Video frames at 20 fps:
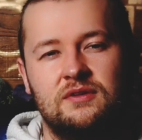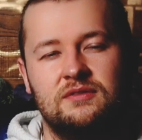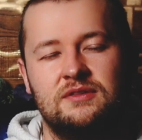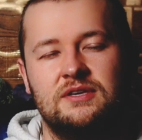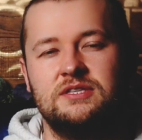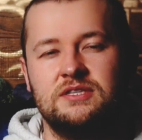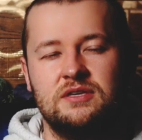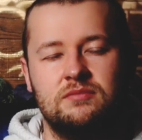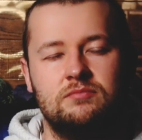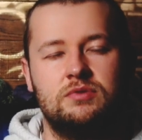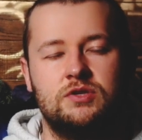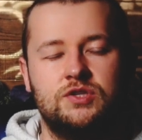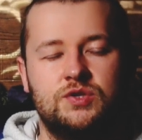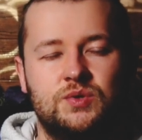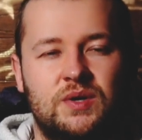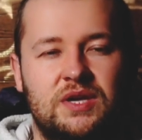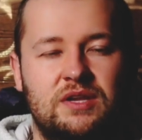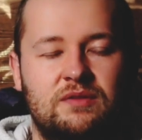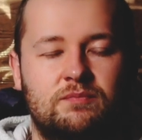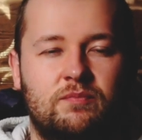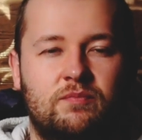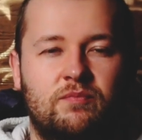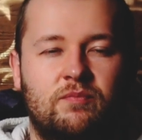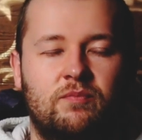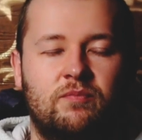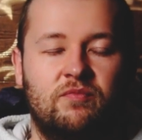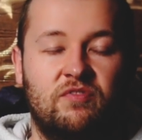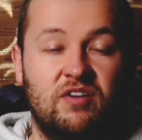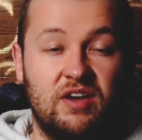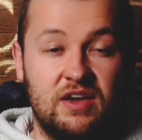this in between
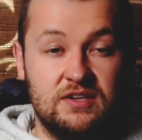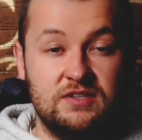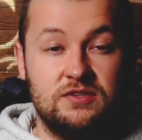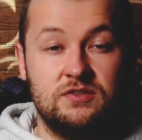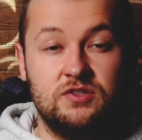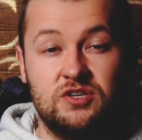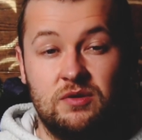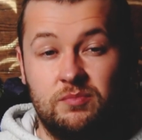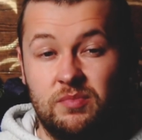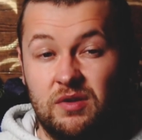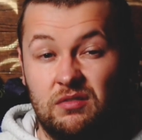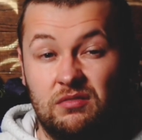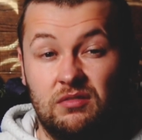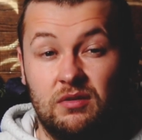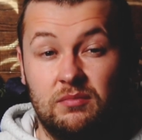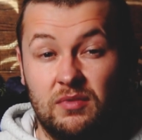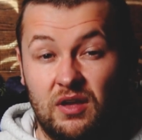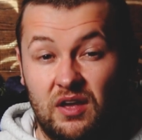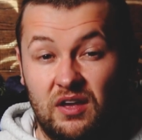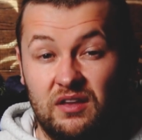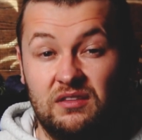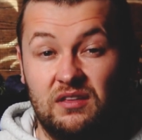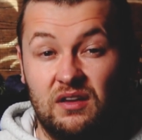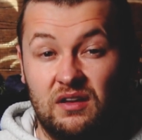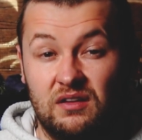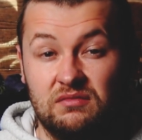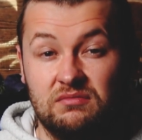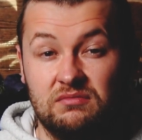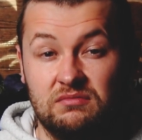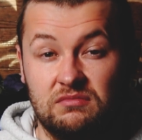phase should be a
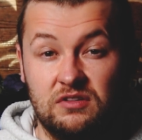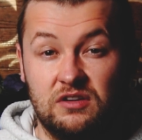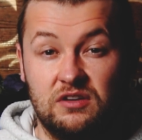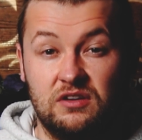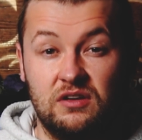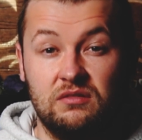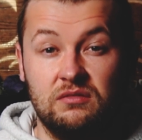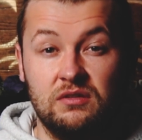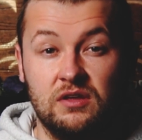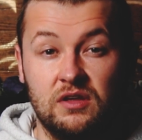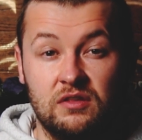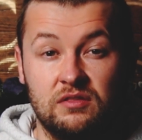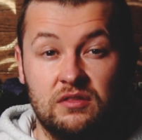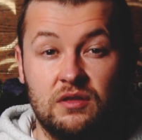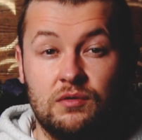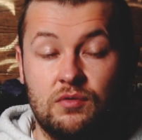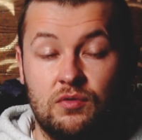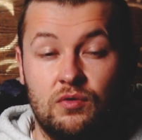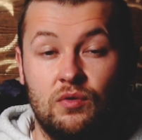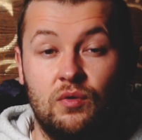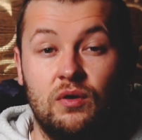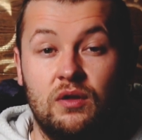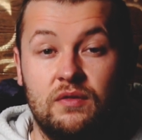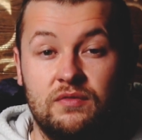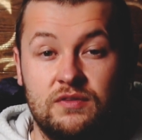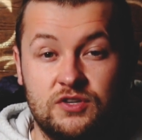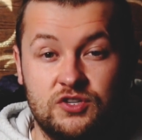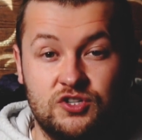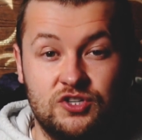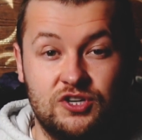reminder, you know, that we're all on
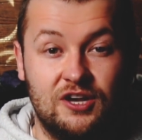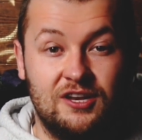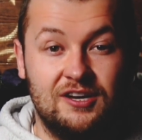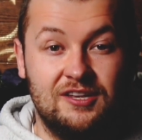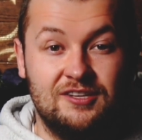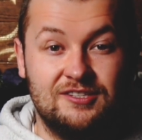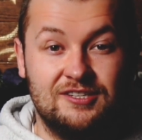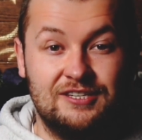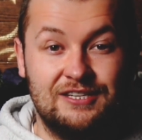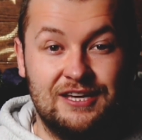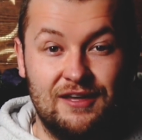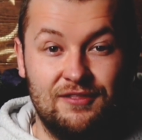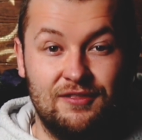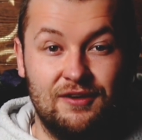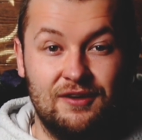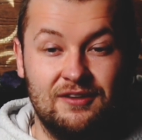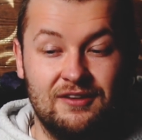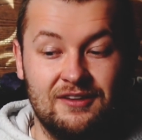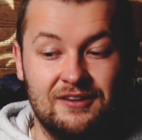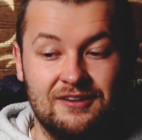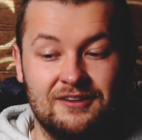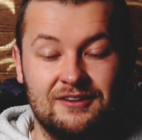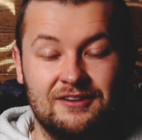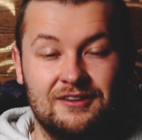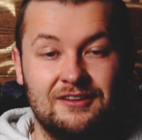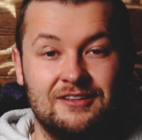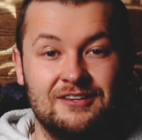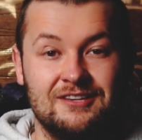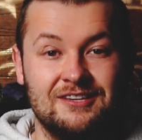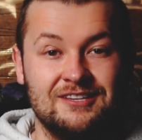this journey together.
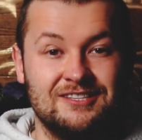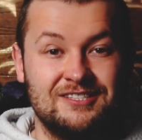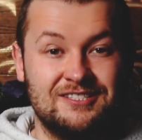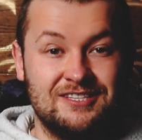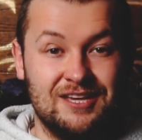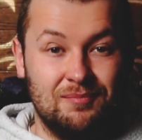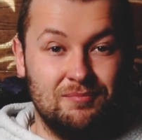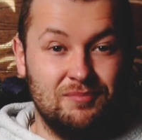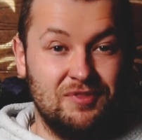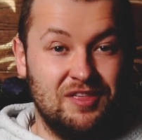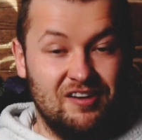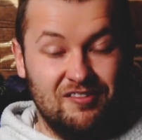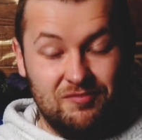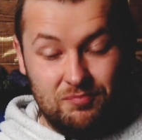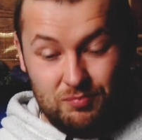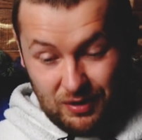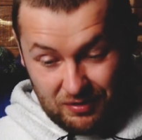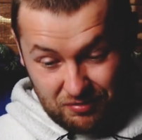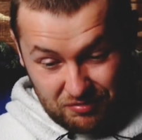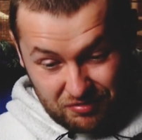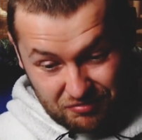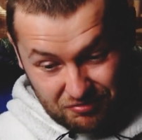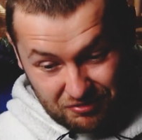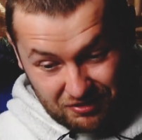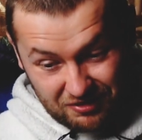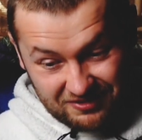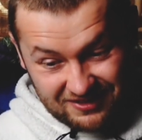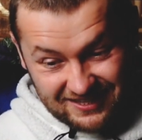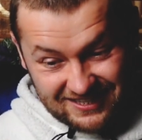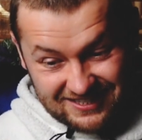Some that have been
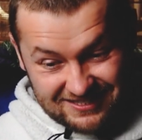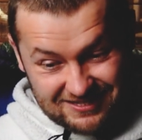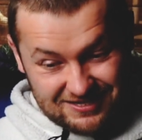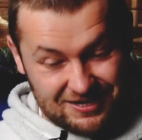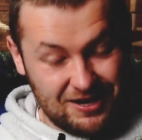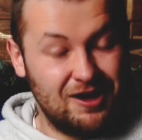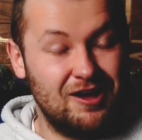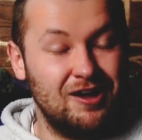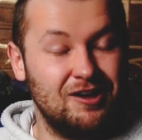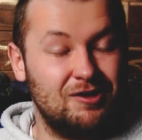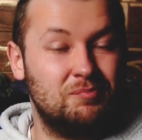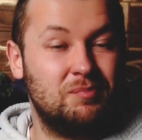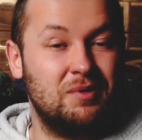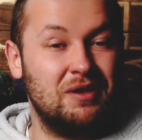through these dark